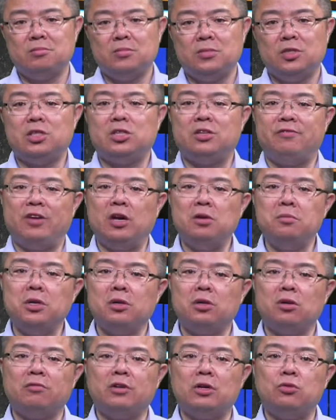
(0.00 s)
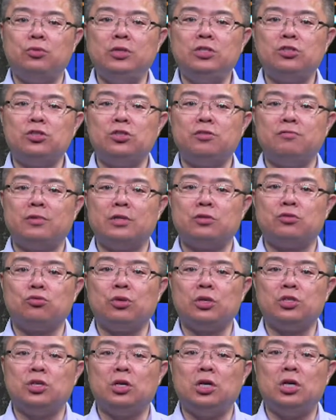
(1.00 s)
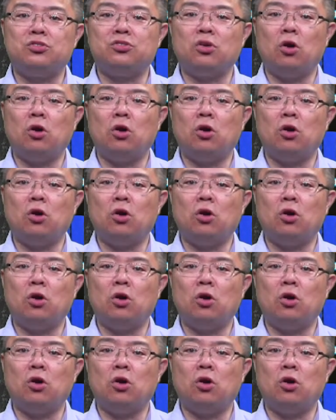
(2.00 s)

the development of a research infrastructure is